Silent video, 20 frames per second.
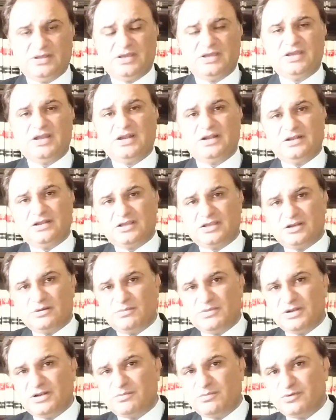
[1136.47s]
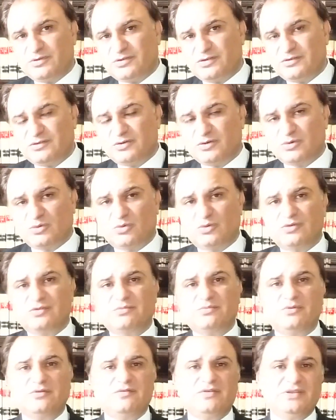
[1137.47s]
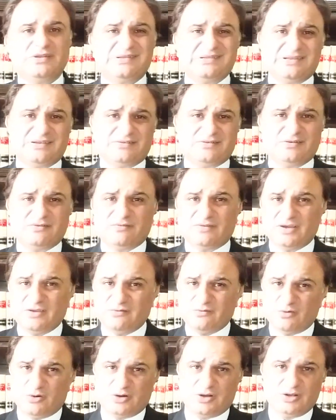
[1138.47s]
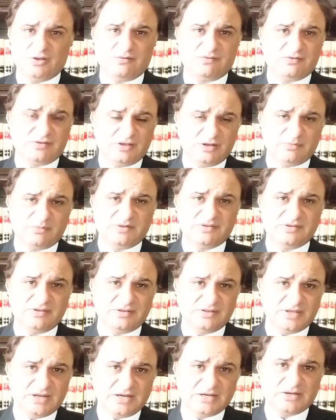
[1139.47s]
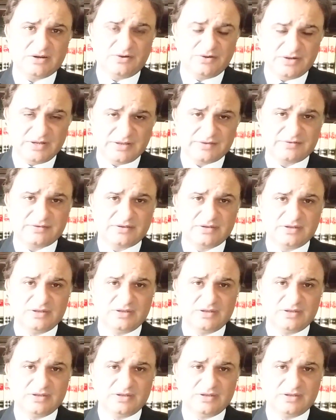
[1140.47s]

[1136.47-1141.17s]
and the Criminal Procedure Codes provision section 540 of CRPC in that context,